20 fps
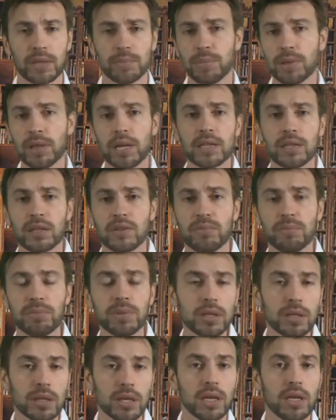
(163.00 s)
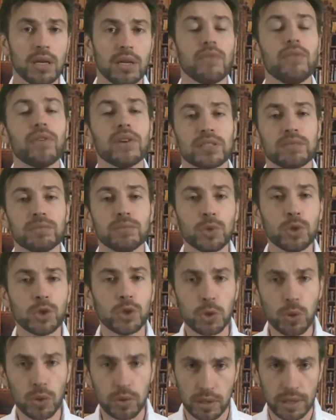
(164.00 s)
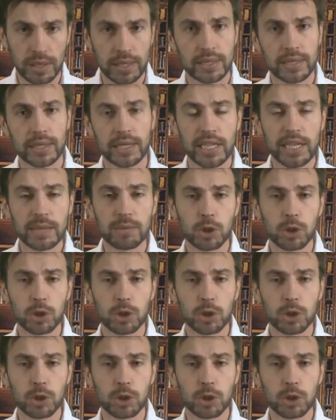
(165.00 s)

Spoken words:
Platov was ashamed of their greediness.